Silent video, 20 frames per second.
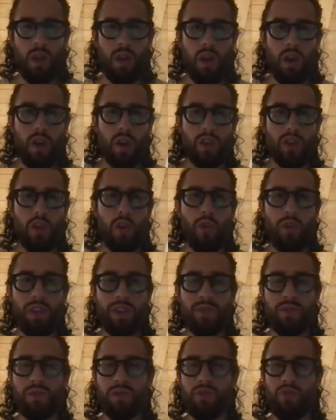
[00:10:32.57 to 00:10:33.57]
So this
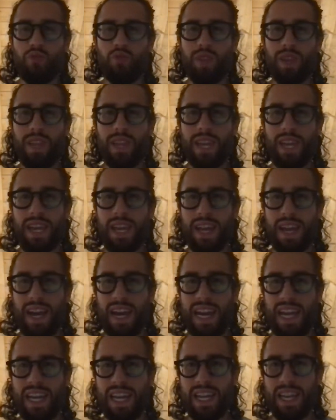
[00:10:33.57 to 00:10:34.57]
was really an
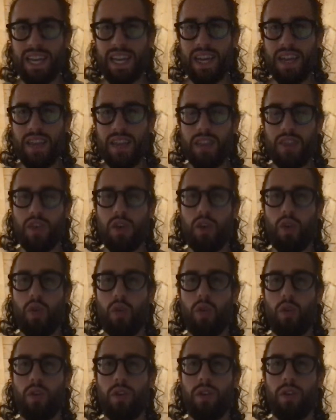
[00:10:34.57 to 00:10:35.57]
idea that the
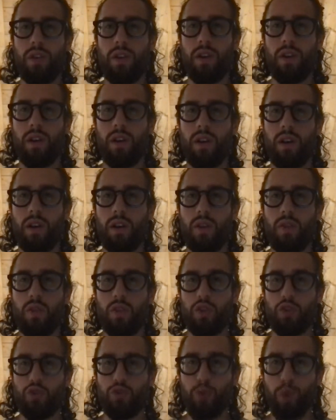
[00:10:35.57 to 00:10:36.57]
court
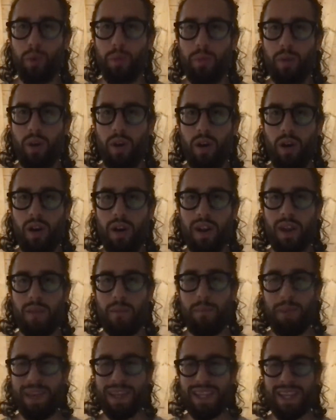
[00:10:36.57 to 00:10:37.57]
drew upon and
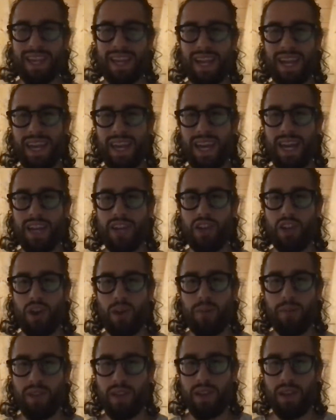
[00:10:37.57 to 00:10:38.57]
basically
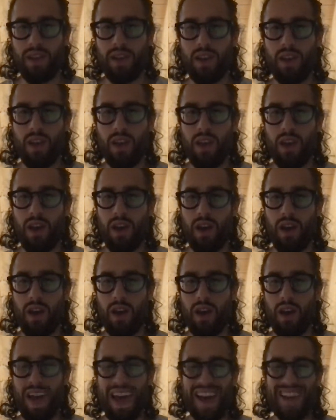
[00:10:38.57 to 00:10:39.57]
adopted
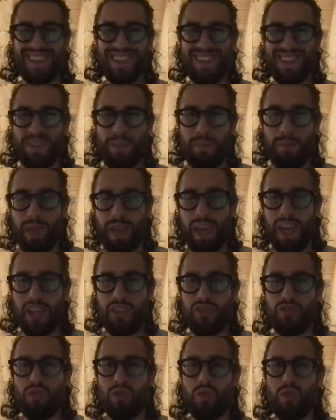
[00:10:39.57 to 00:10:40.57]
as its main
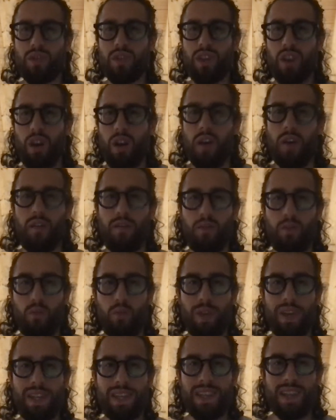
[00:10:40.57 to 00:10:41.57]
source of
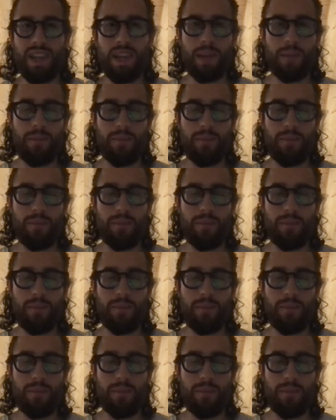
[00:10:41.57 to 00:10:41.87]
reasoning,